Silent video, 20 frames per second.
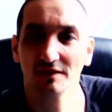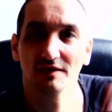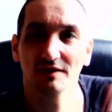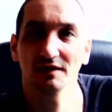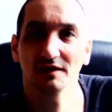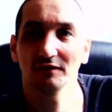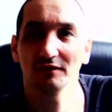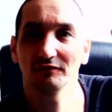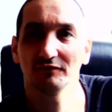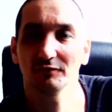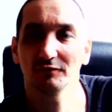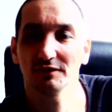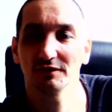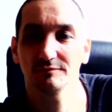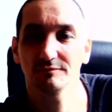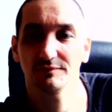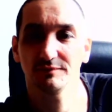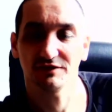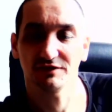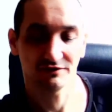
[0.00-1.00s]
Hello
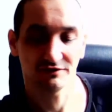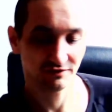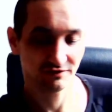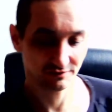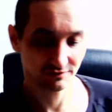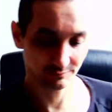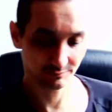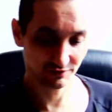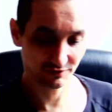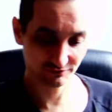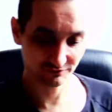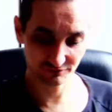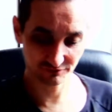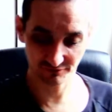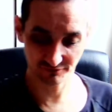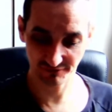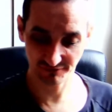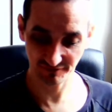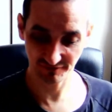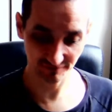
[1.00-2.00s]
everyone, Peter here, Piotr
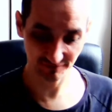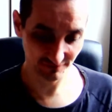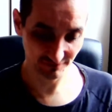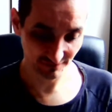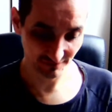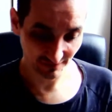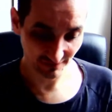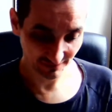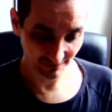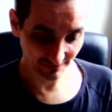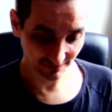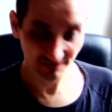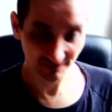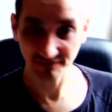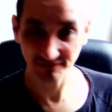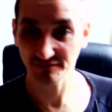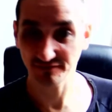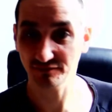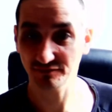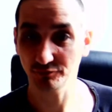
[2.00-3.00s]
Fissner.
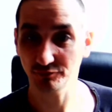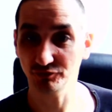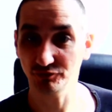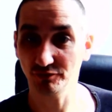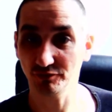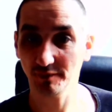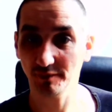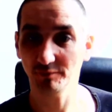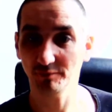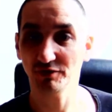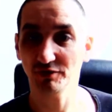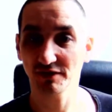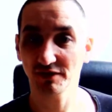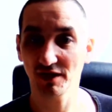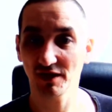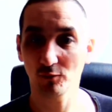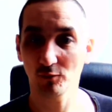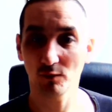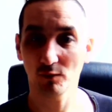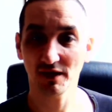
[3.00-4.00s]
Guys, so you remember
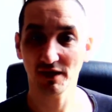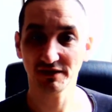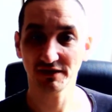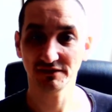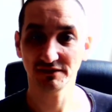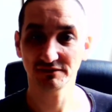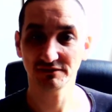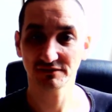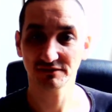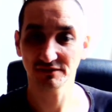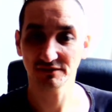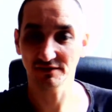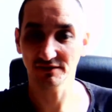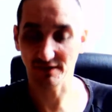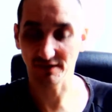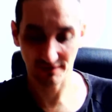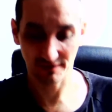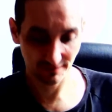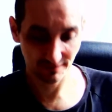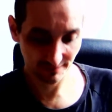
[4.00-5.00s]
the white
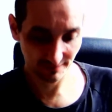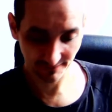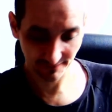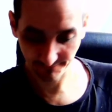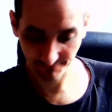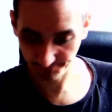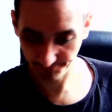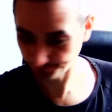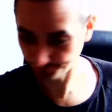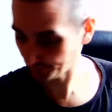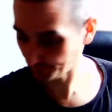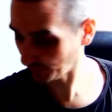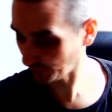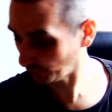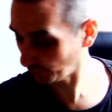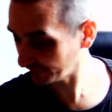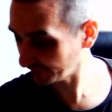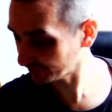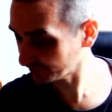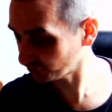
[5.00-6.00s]

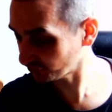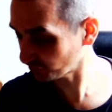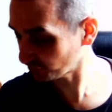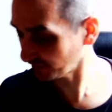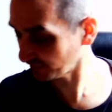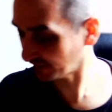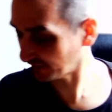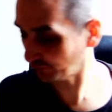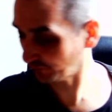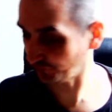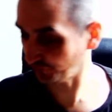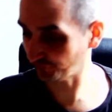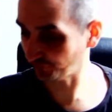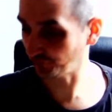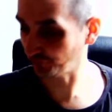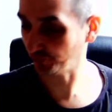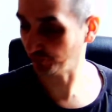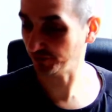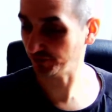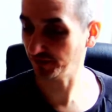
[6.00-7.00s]
white controller I was
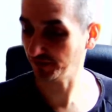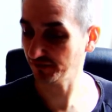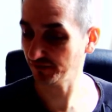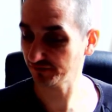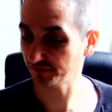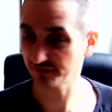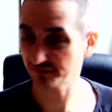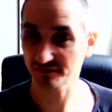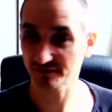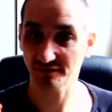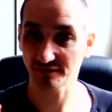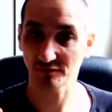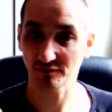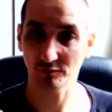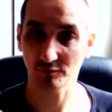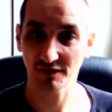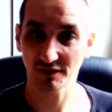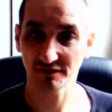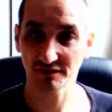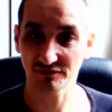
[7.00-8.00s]
doing, yes?
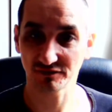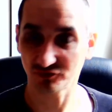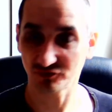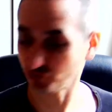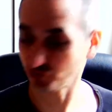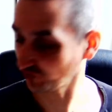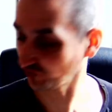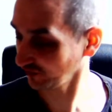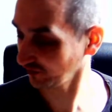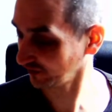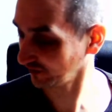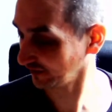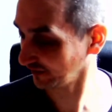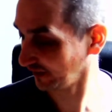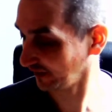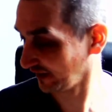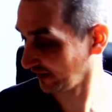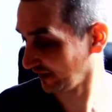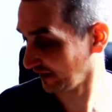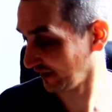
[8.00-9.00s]
White controller.
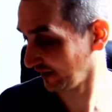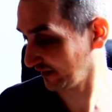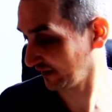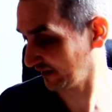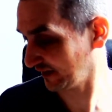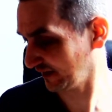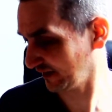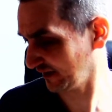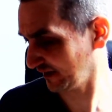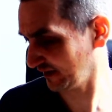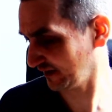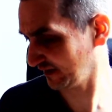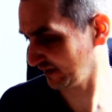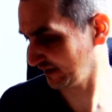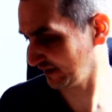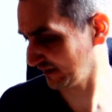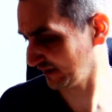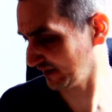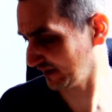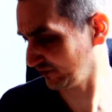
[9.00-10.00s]
I
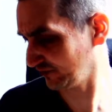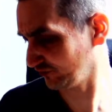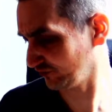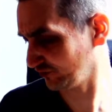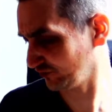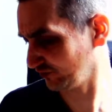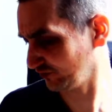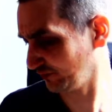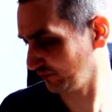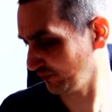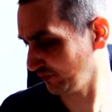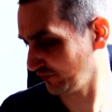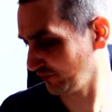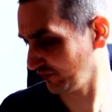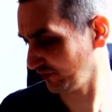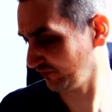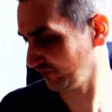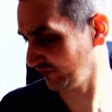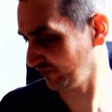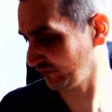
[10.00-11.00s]
don't remember
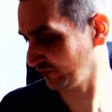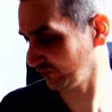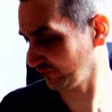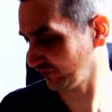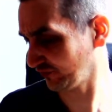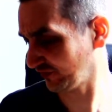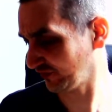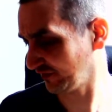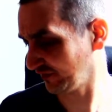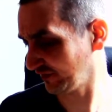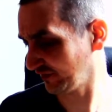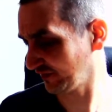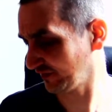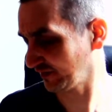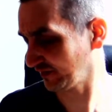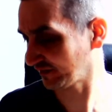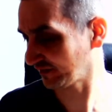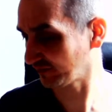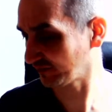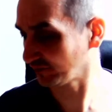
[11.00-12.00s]
if this was the
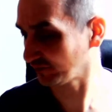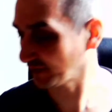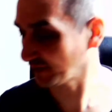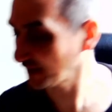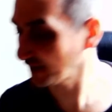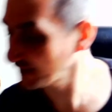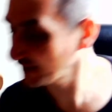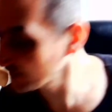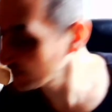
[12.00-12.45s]
629